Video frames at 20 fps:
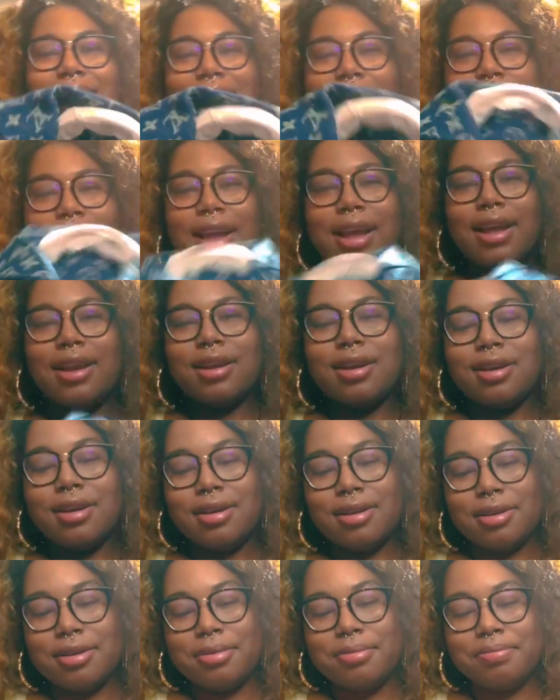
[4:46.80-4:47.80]
And
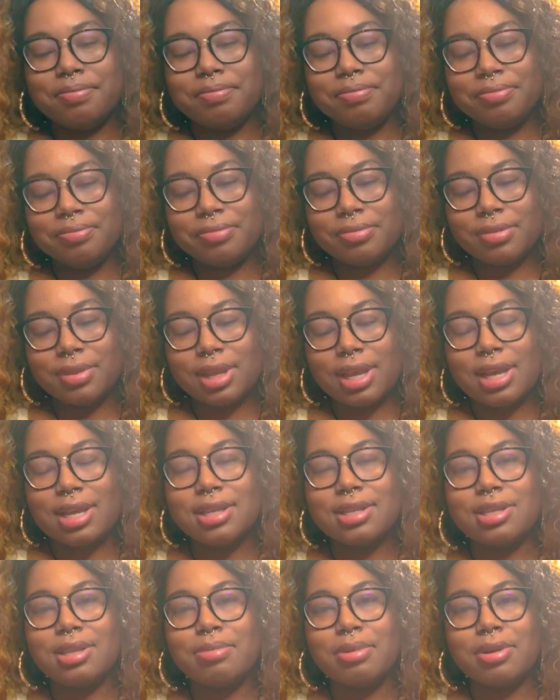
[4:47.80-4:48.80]
um,
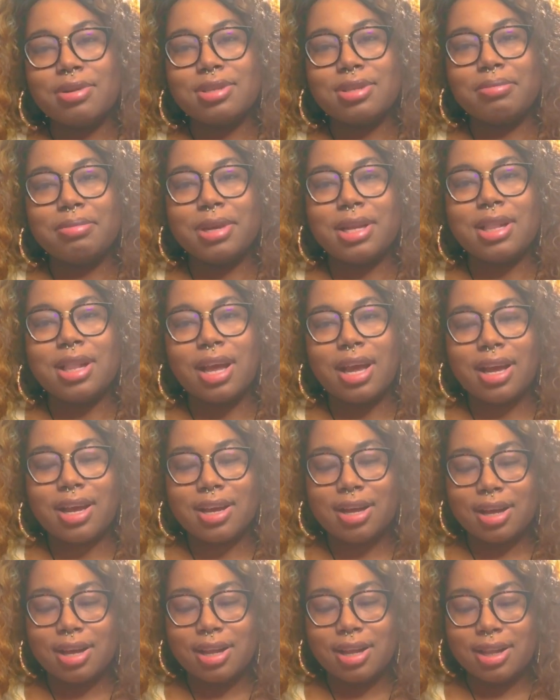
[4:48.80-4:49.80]
it's supposed to be
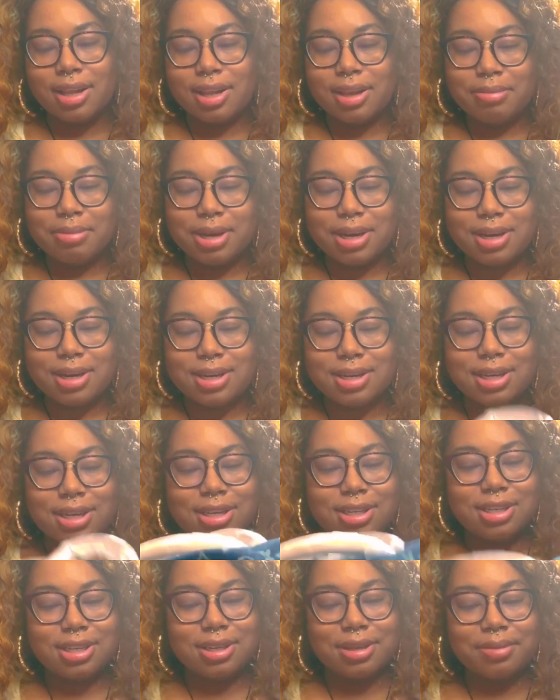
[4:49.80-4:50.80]
like limited
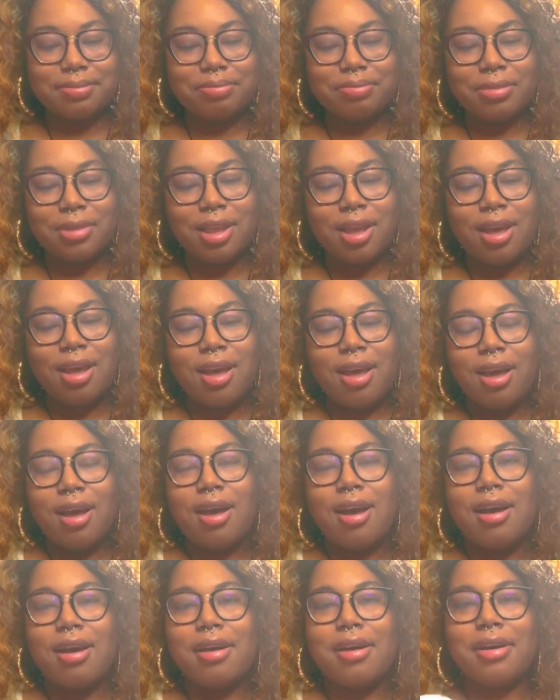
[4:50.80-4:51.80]
edition.
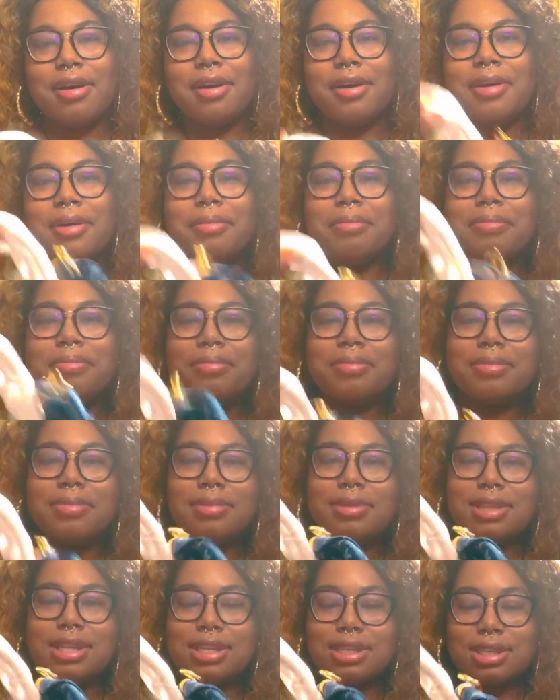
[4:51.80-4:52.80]
Um,
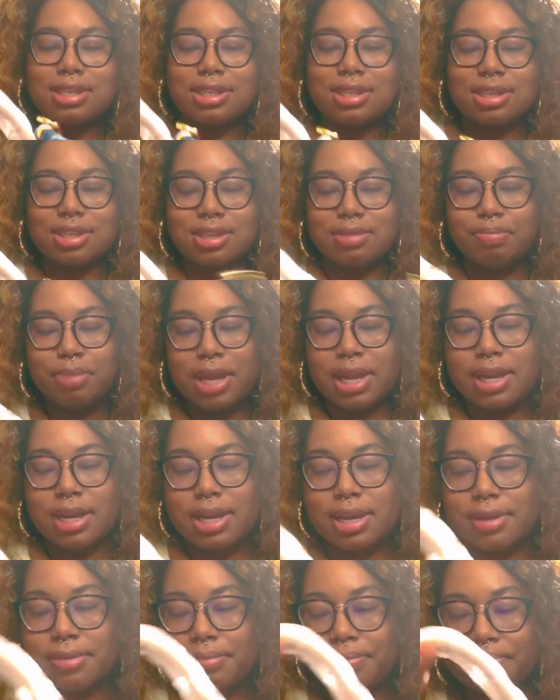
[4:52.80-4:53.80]
this is the
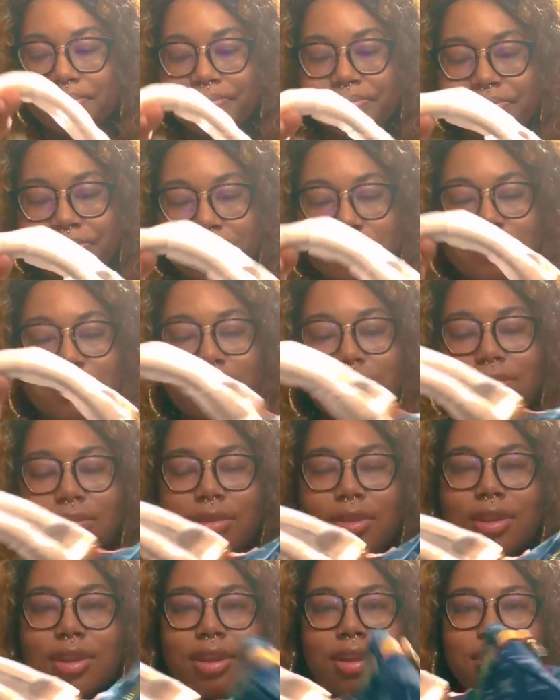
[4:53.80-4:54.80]
Speedy
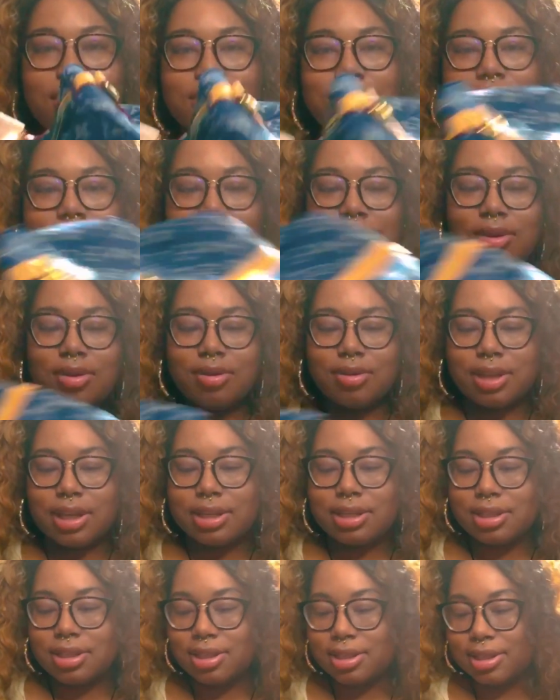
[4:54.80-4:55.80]
so
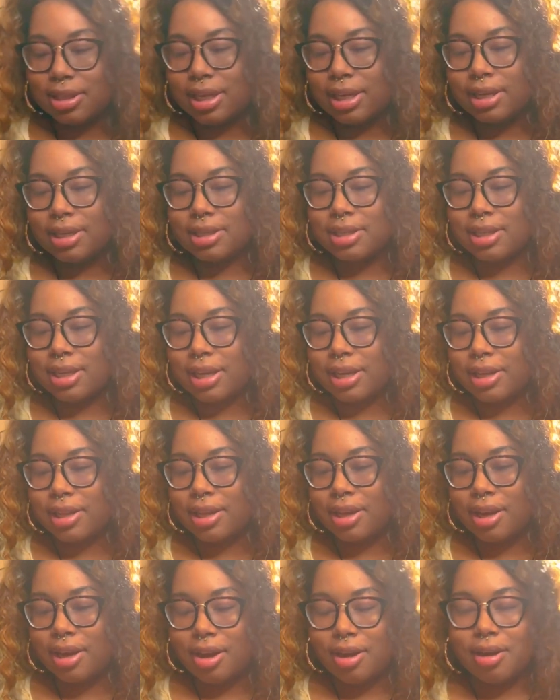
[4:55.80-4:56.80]
let's just get it
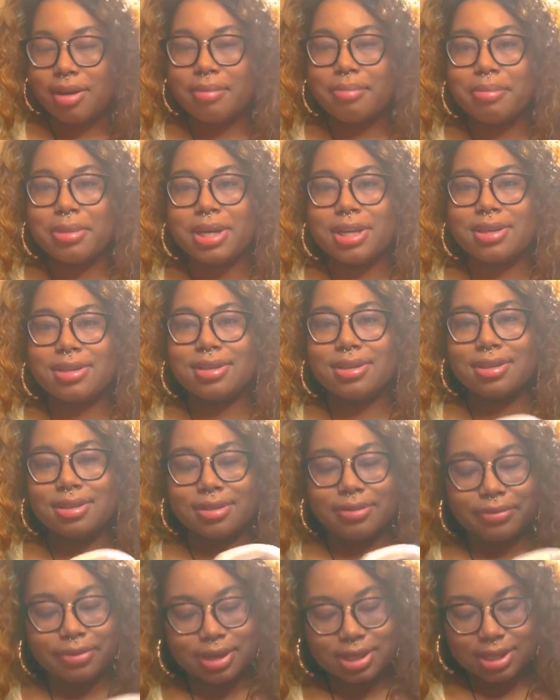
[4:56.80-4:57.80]
together y'all because
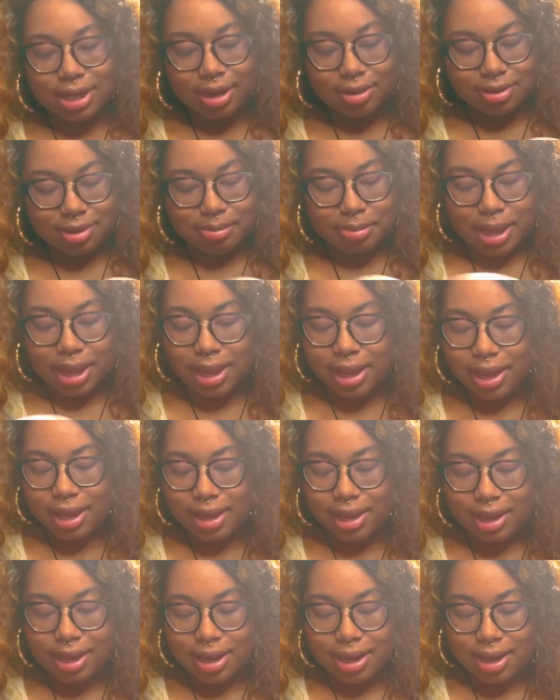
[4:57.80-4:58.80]
it's fresh out the bag
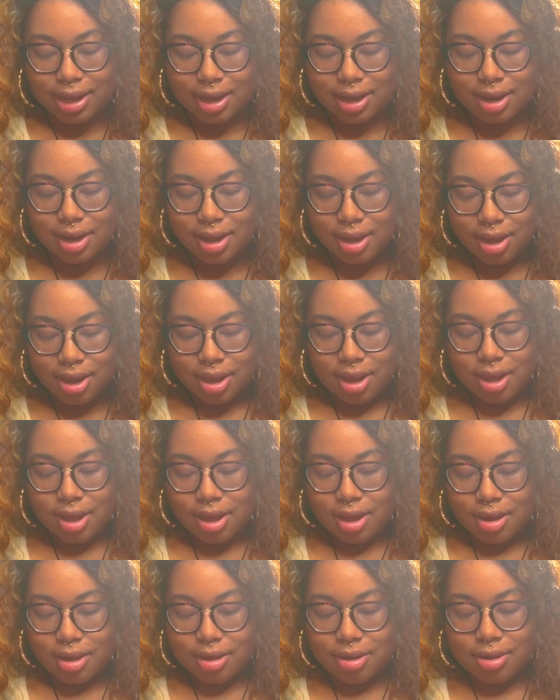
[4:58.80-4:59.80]
and
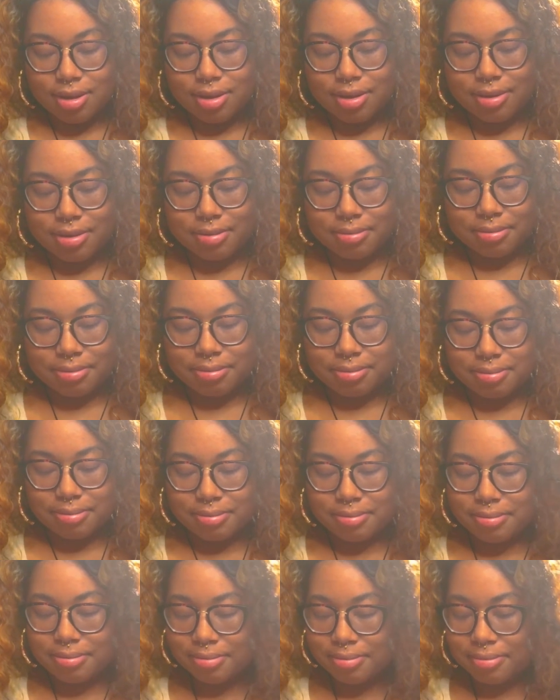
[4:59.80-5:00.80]
um,
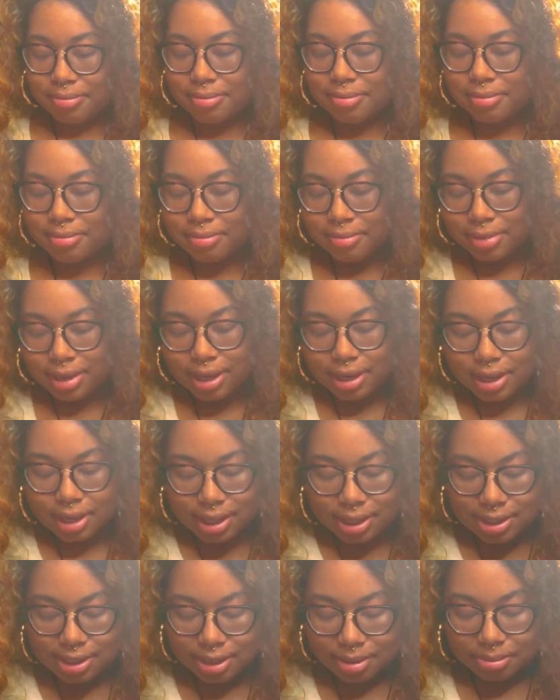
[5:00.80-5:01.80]
it
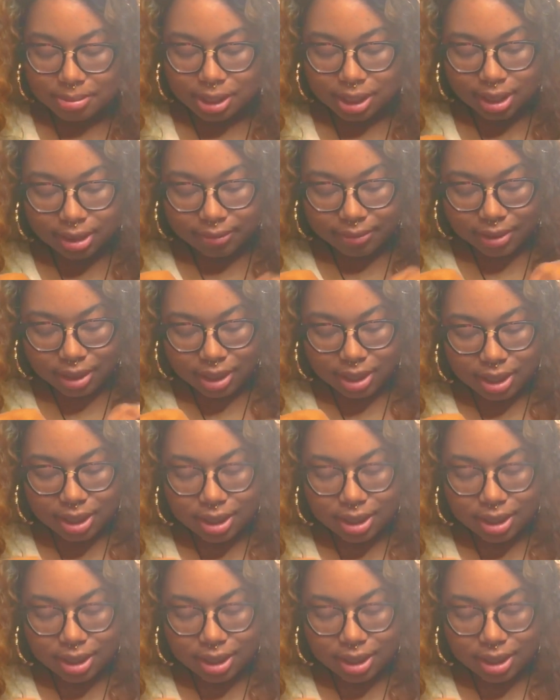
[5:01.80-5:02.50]
needs some loving